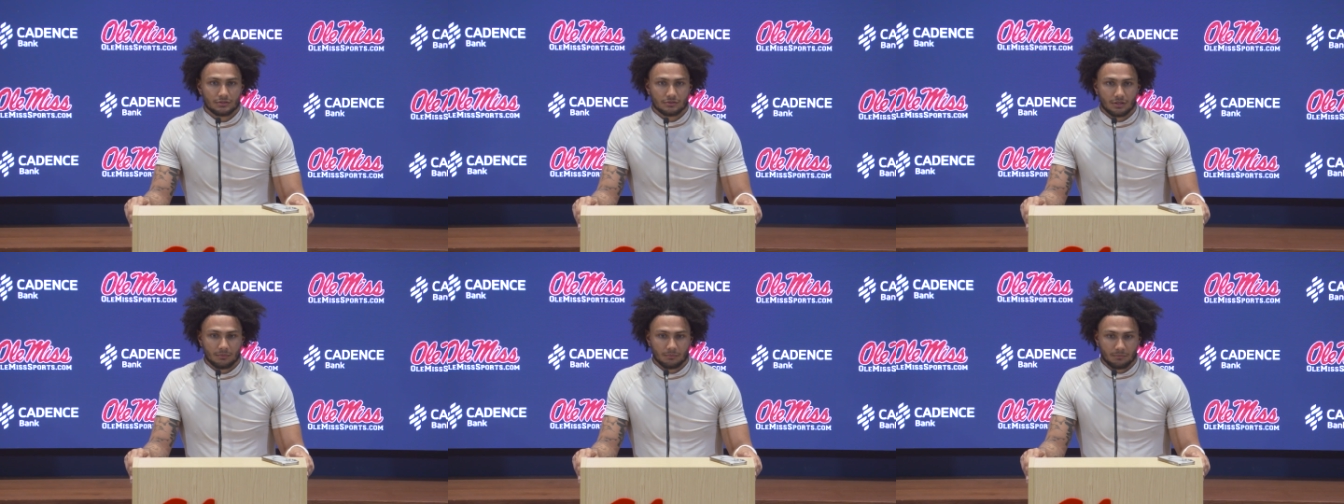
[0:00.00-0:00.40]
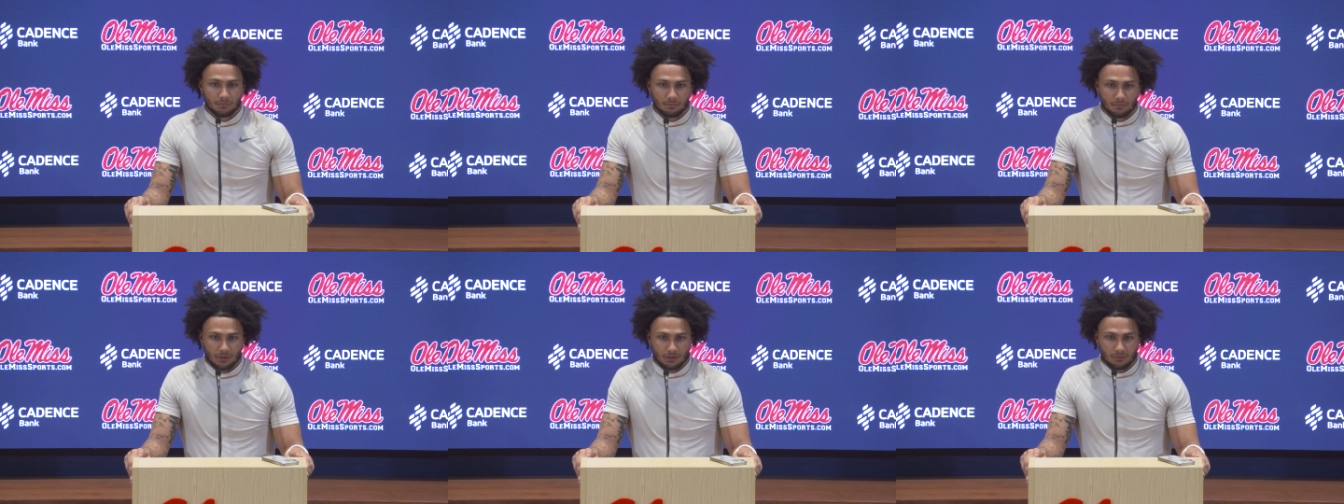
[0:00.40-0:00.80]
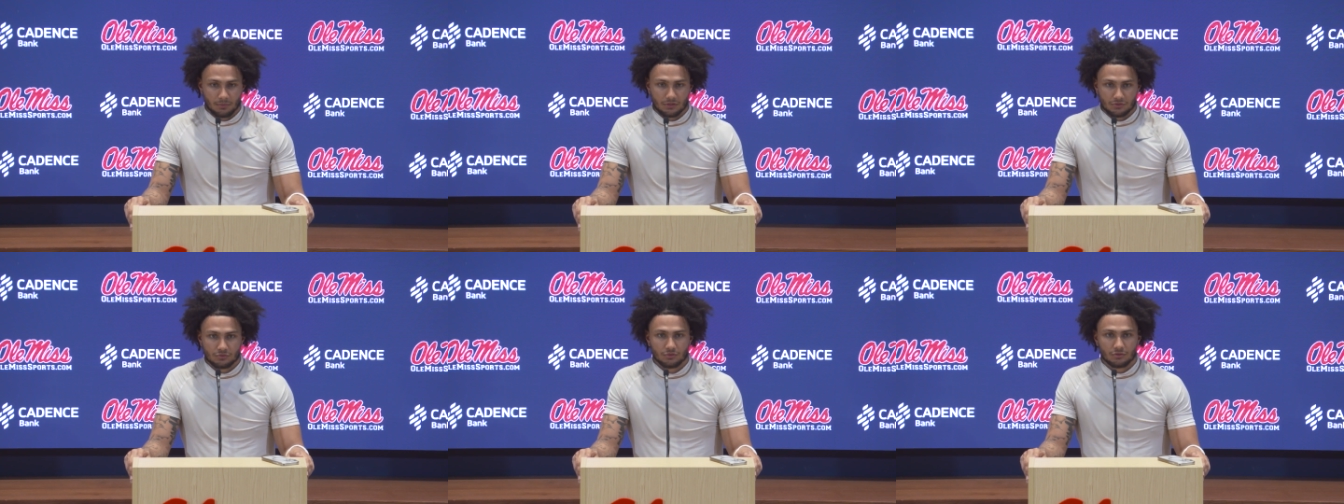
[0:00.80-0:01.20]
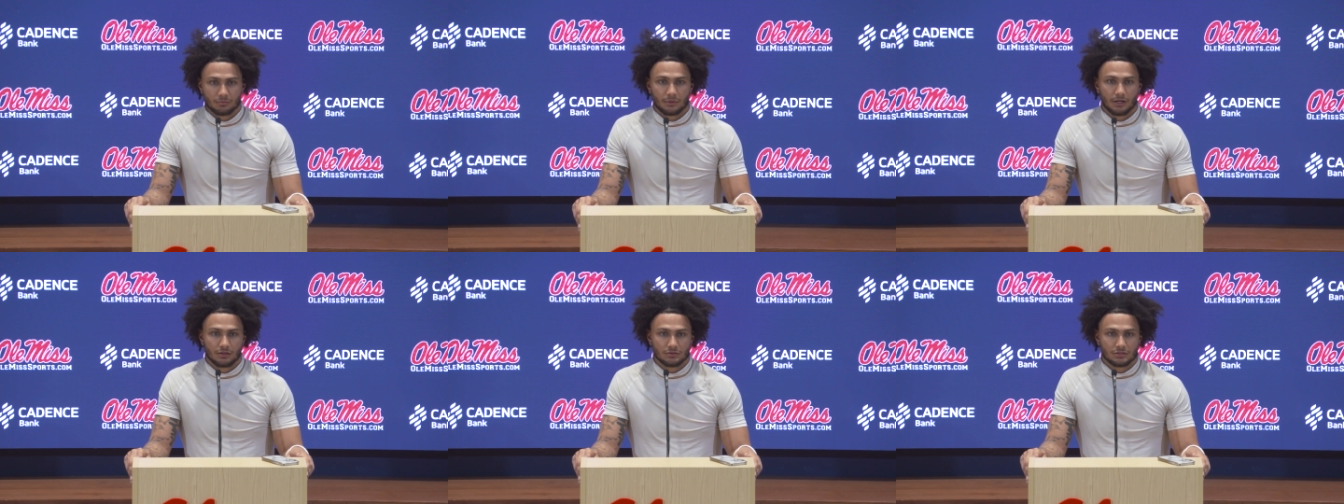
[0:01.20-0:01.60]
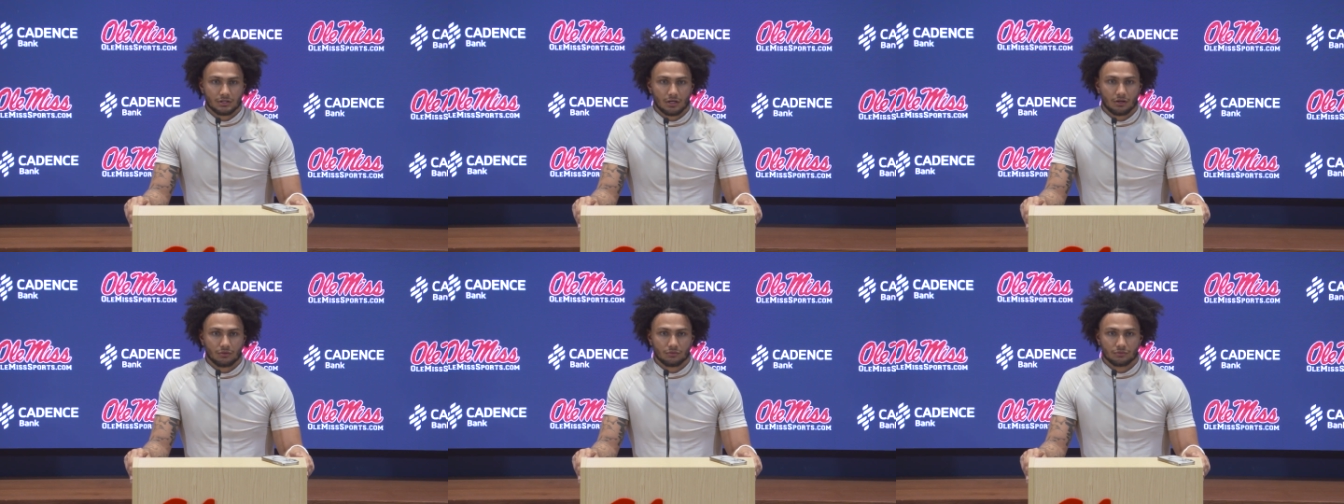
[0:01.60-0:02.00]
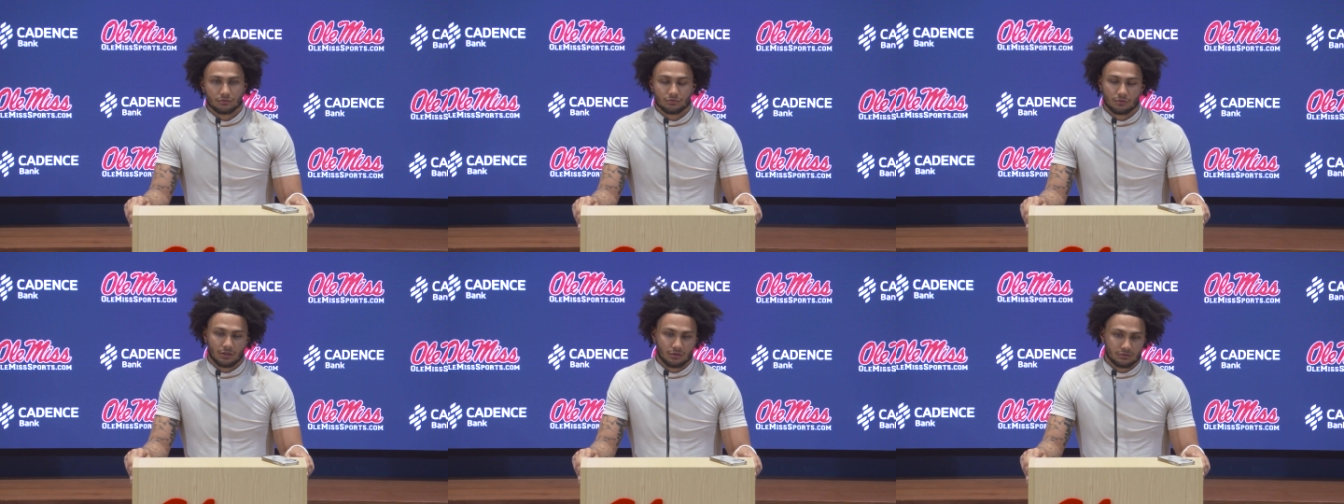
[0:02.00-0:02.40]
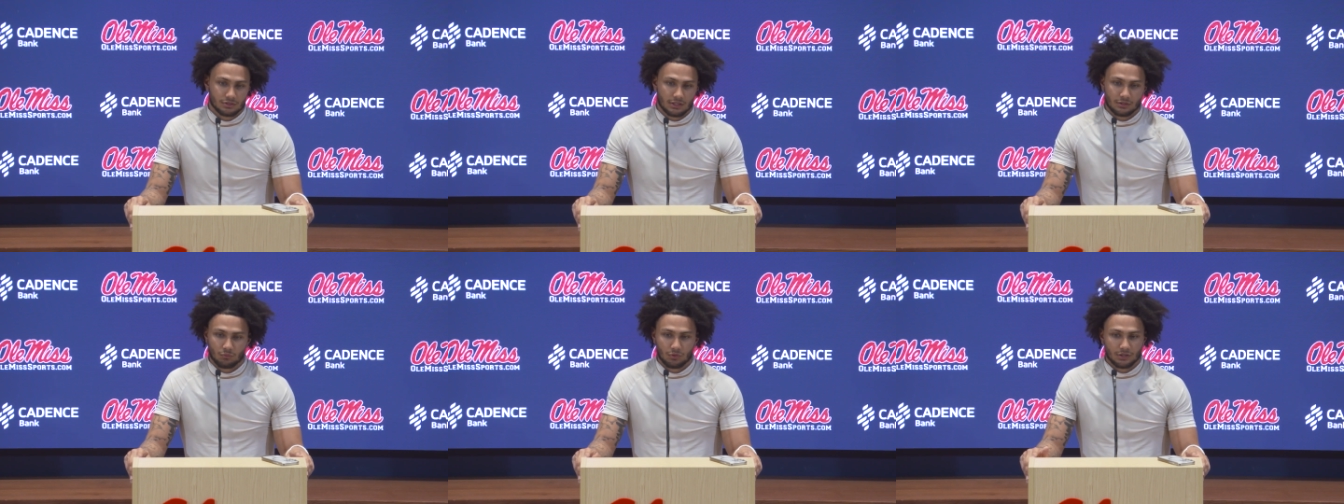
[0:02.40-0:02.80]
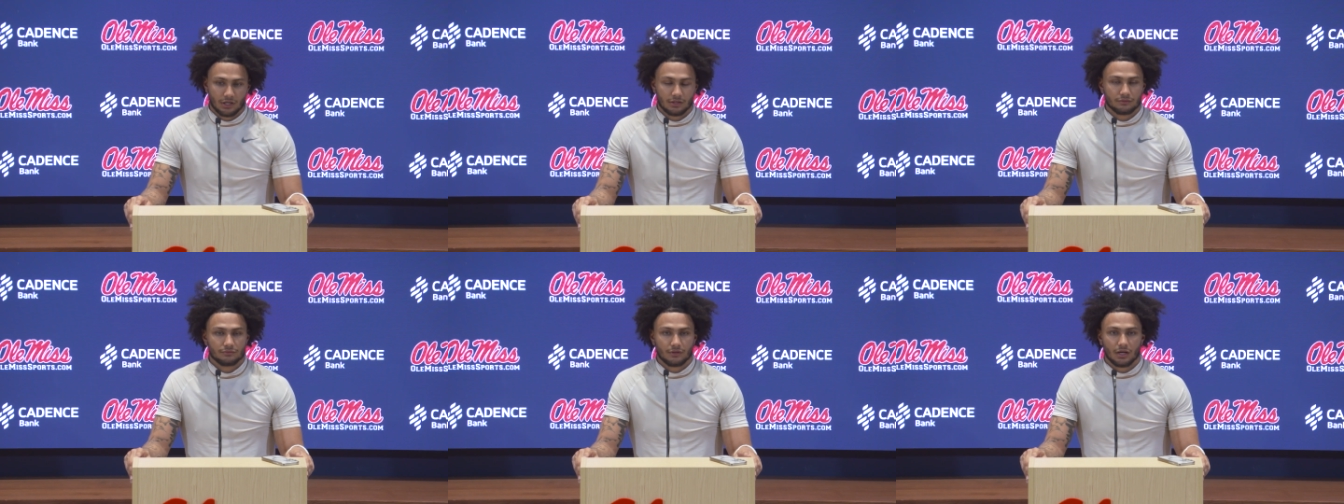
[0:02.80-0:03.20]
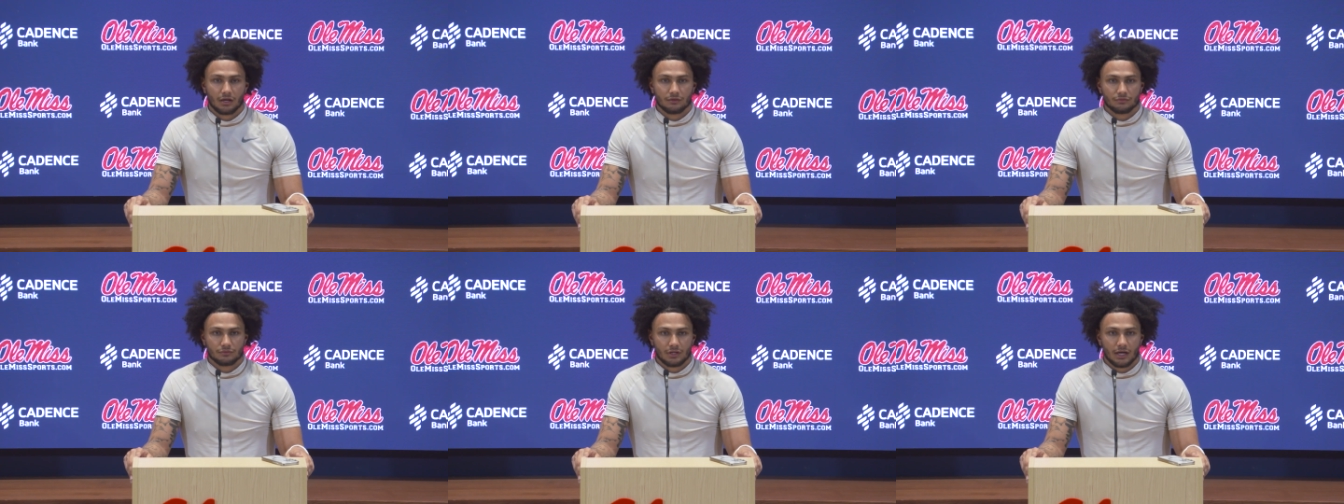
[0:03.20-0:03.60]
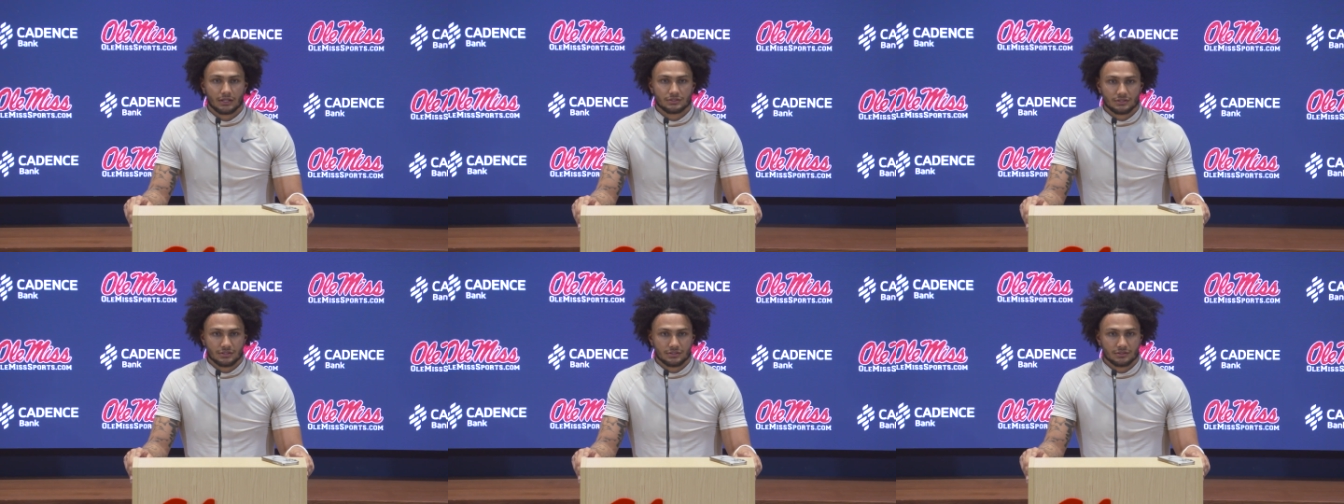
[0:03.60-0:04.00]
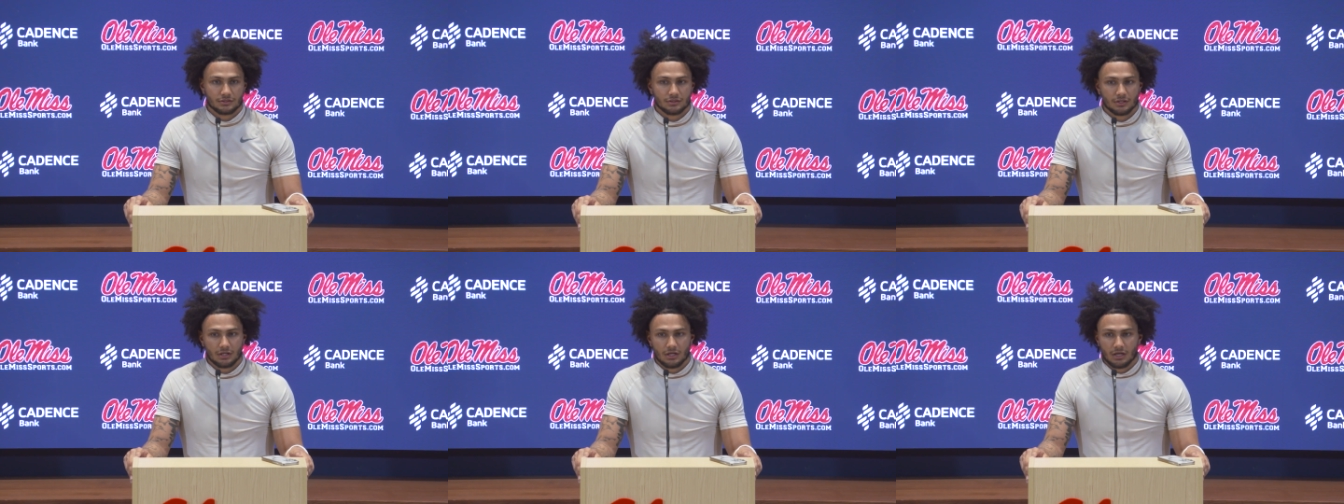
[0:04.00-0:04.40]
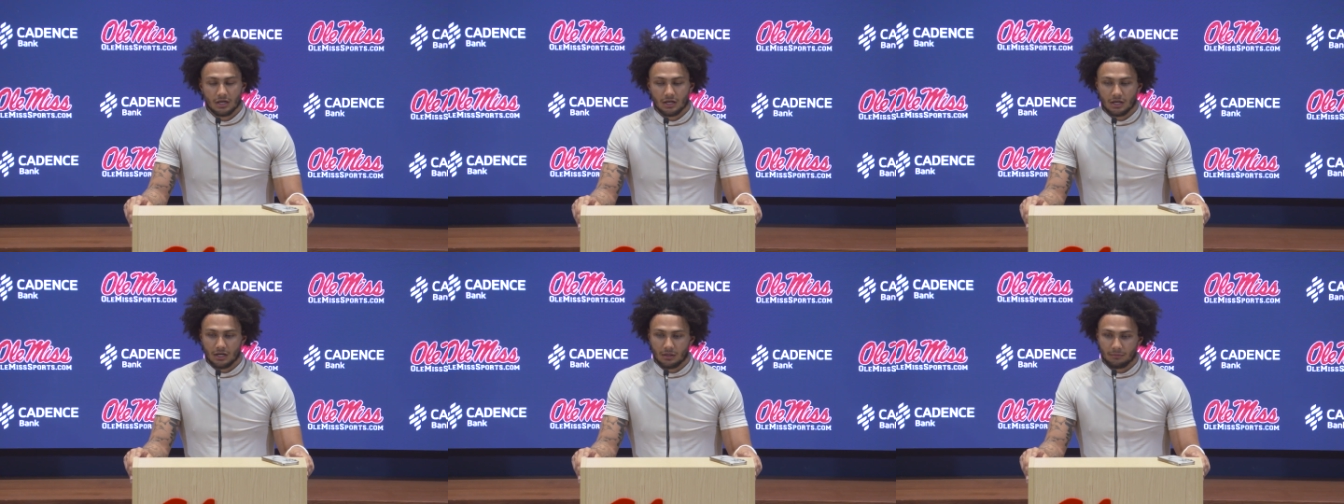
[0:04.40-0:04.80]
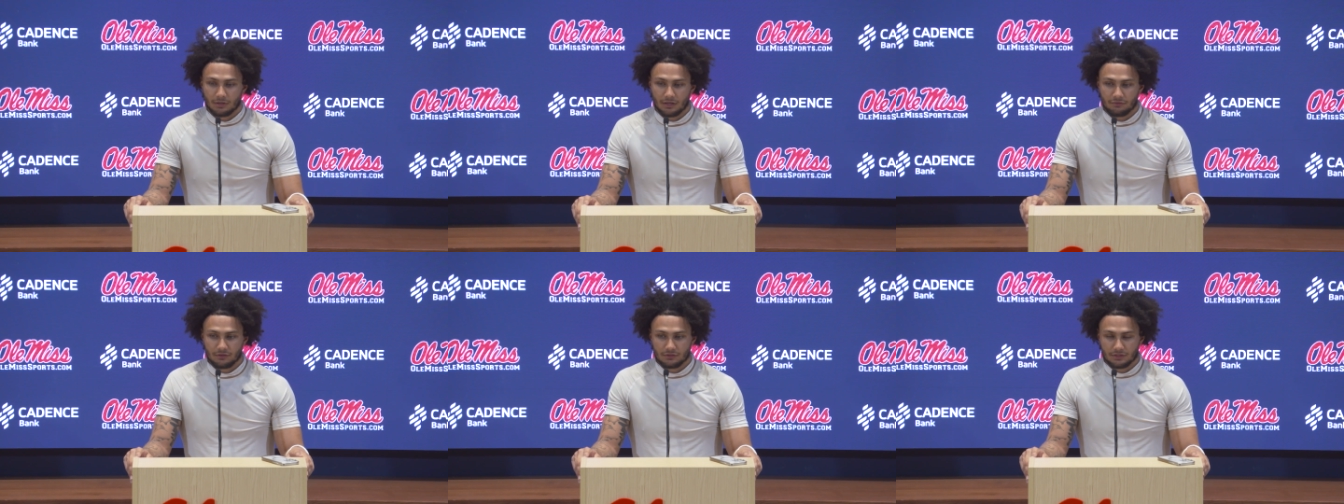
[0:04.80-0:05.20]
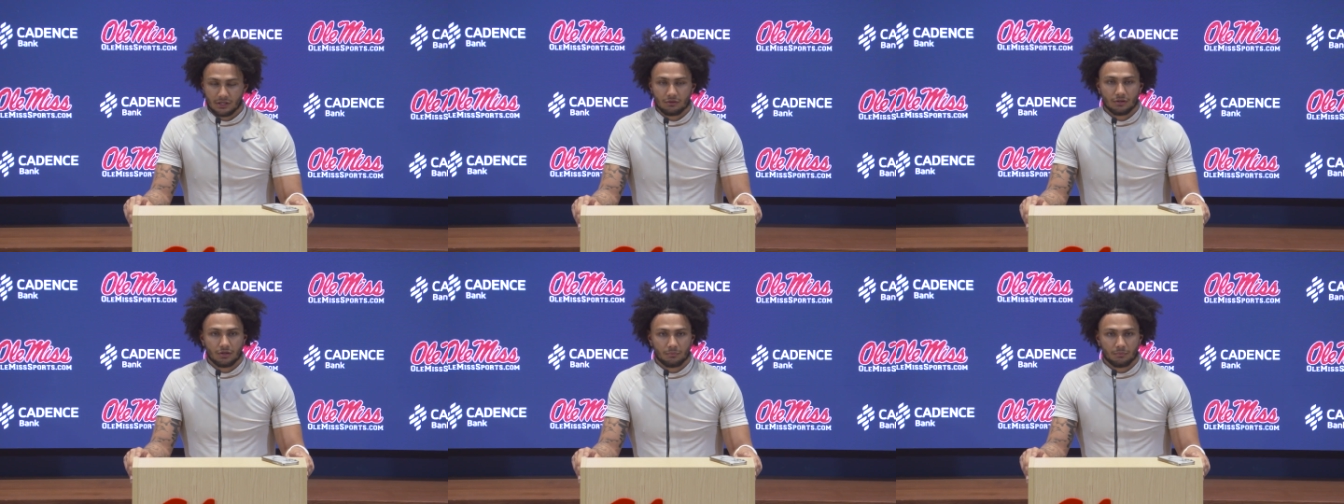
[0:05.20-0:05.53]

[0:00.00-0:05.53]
So I'm probably about 200 pounds now to where I was like 195 last season, um, and I think that'll